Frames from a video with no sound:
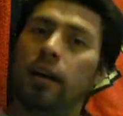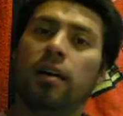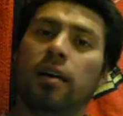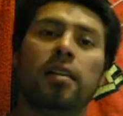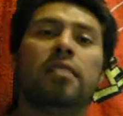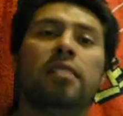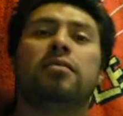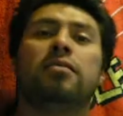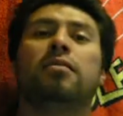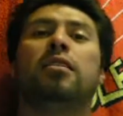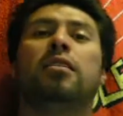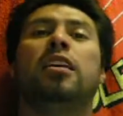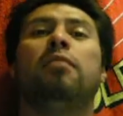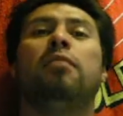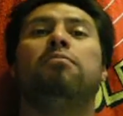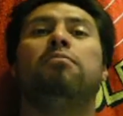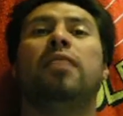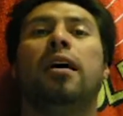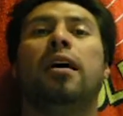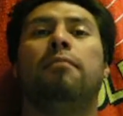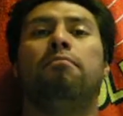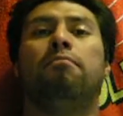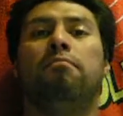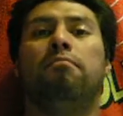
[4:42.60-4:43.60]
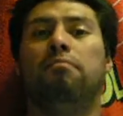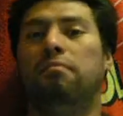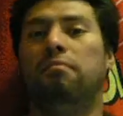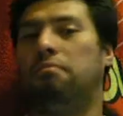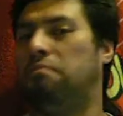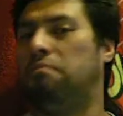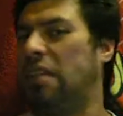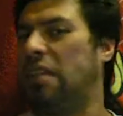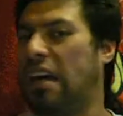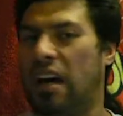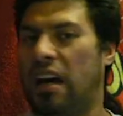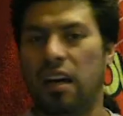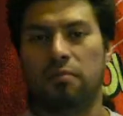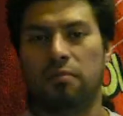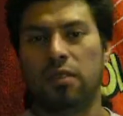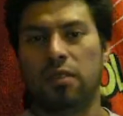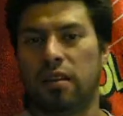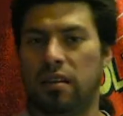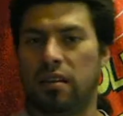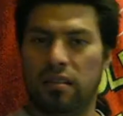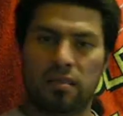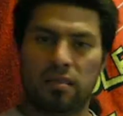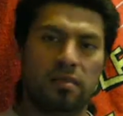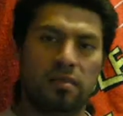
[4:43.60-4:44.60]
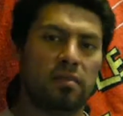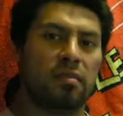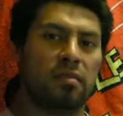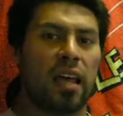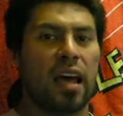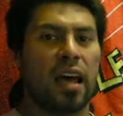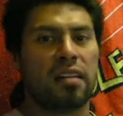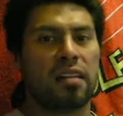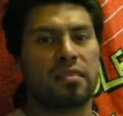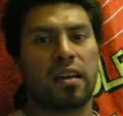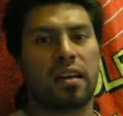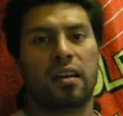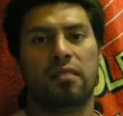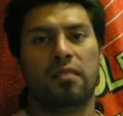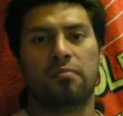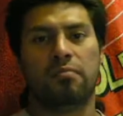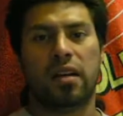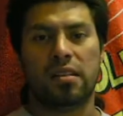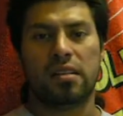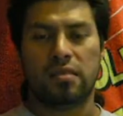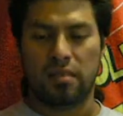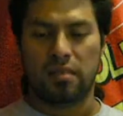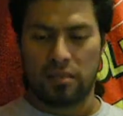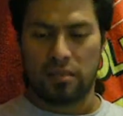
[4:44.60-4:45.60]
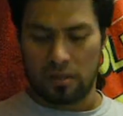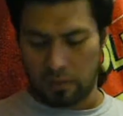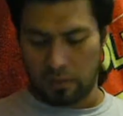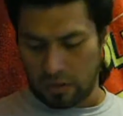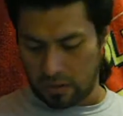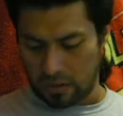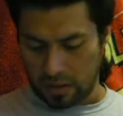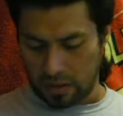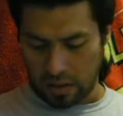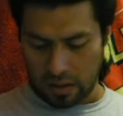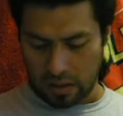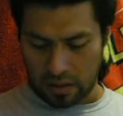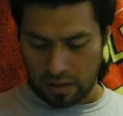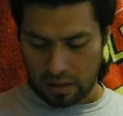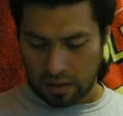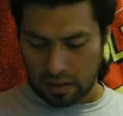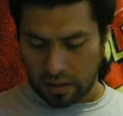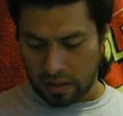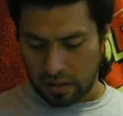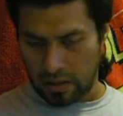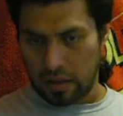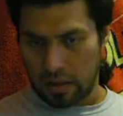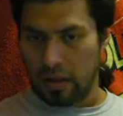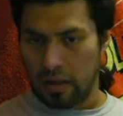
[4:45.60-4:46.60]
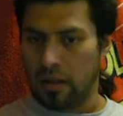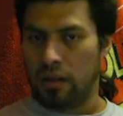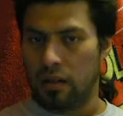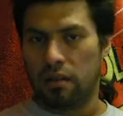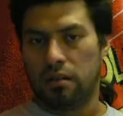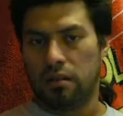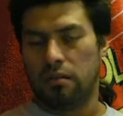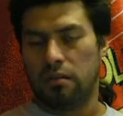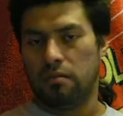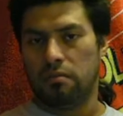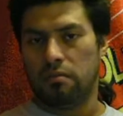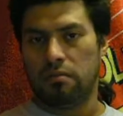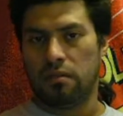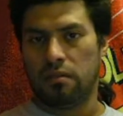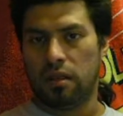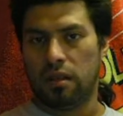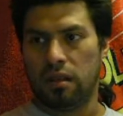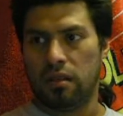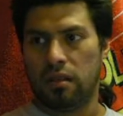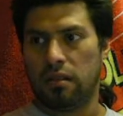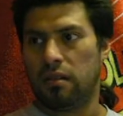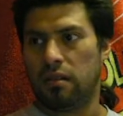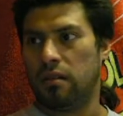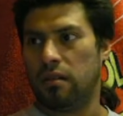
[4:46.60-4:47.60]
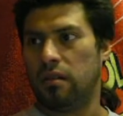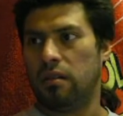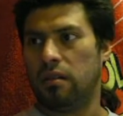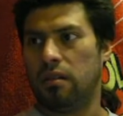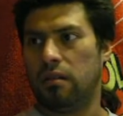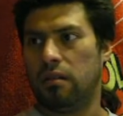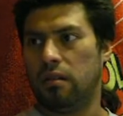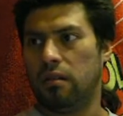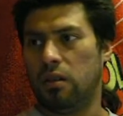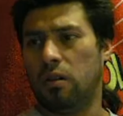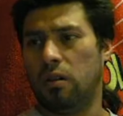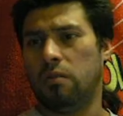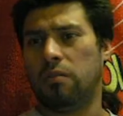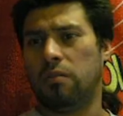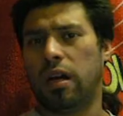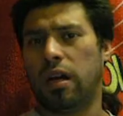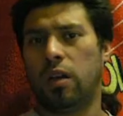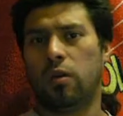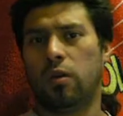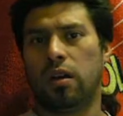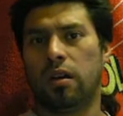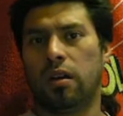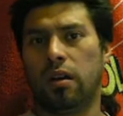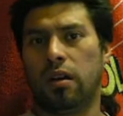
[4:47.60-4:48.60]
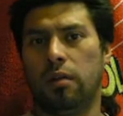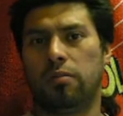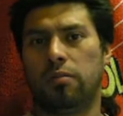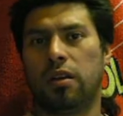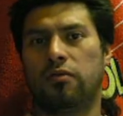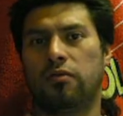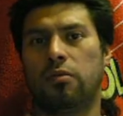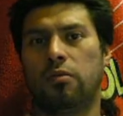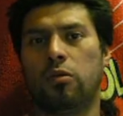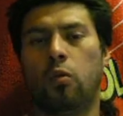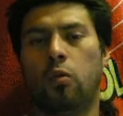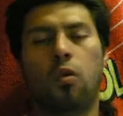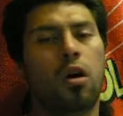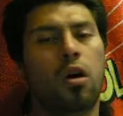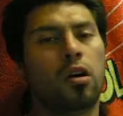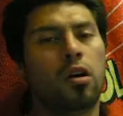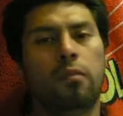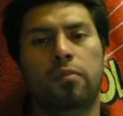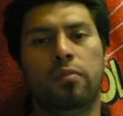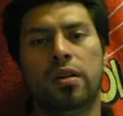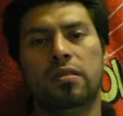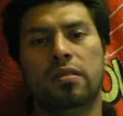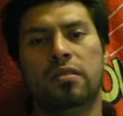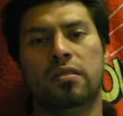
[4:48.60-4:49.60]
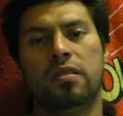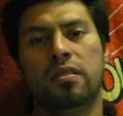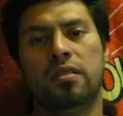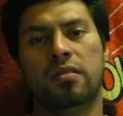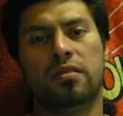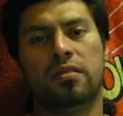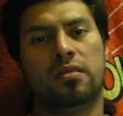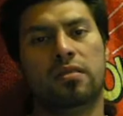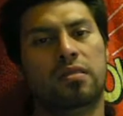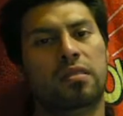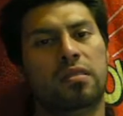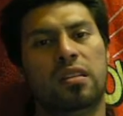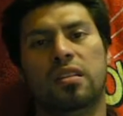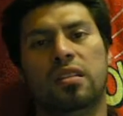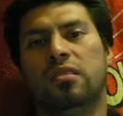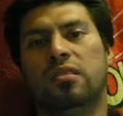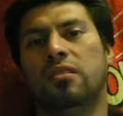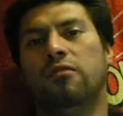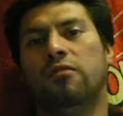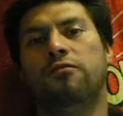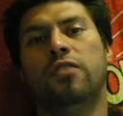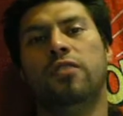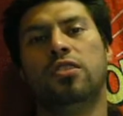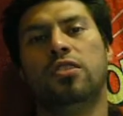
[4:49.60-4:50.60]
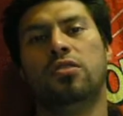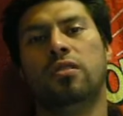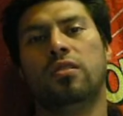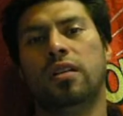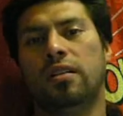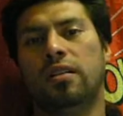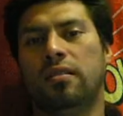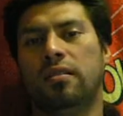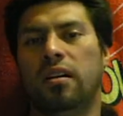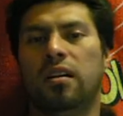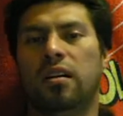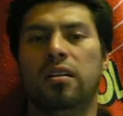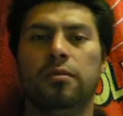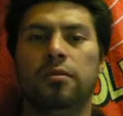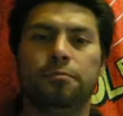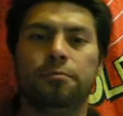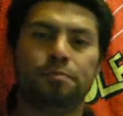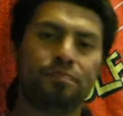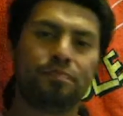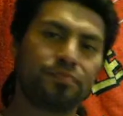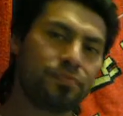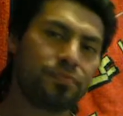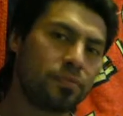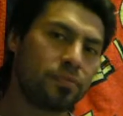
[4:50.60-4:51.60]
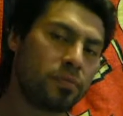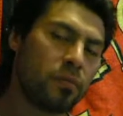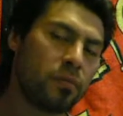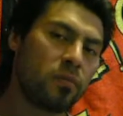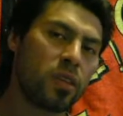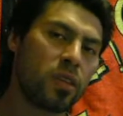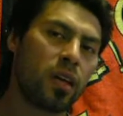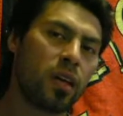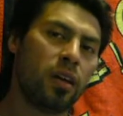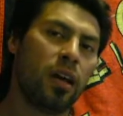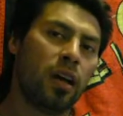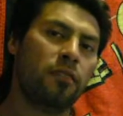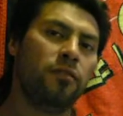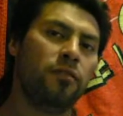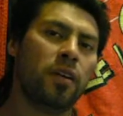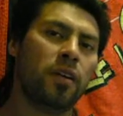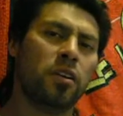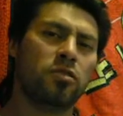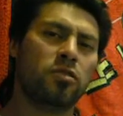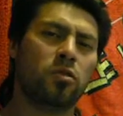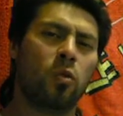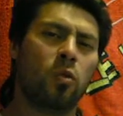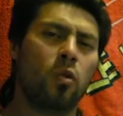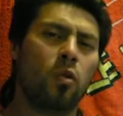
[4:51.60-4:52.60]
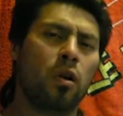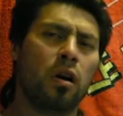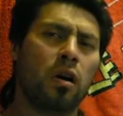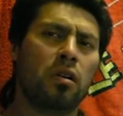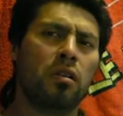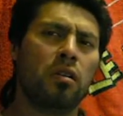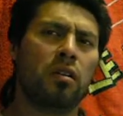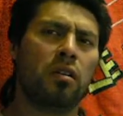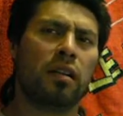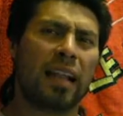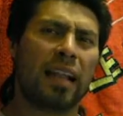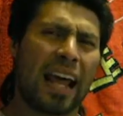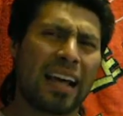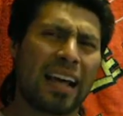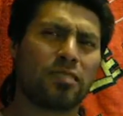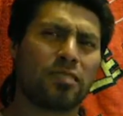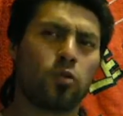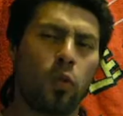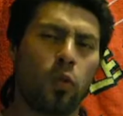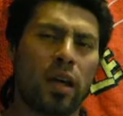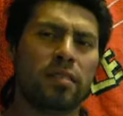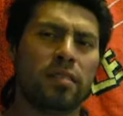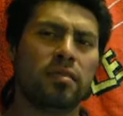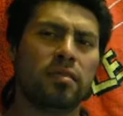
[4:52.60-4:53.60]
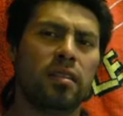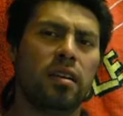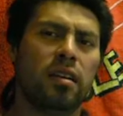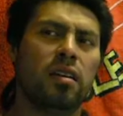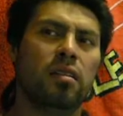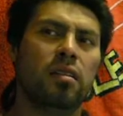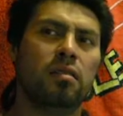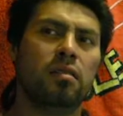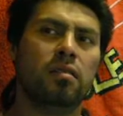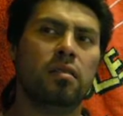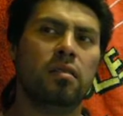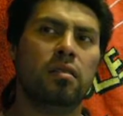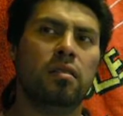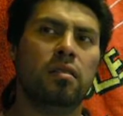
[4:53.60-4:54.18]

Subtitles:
let's just keep that behind me, because that's out of my system already. And, and by the way, an update from the water business, it's officially done. I finished the water last Wednesday.